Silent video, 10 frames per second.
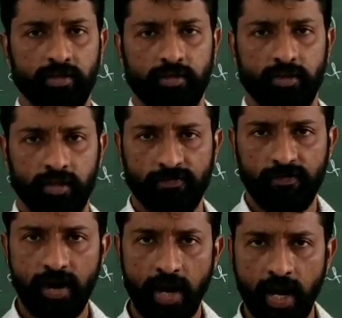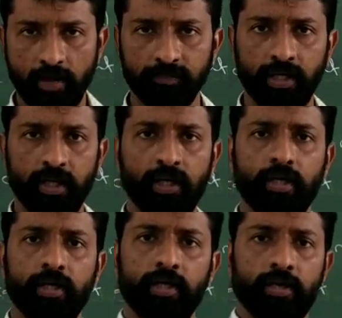if I am the
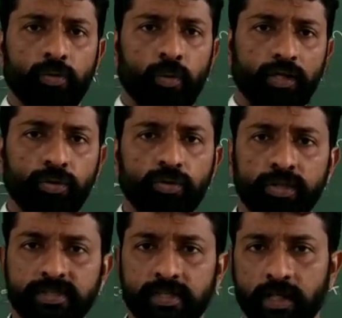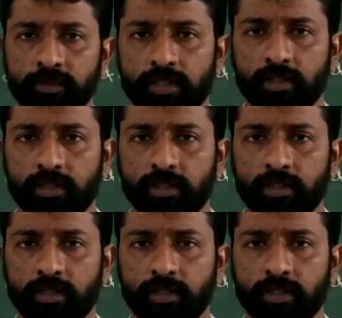one who described that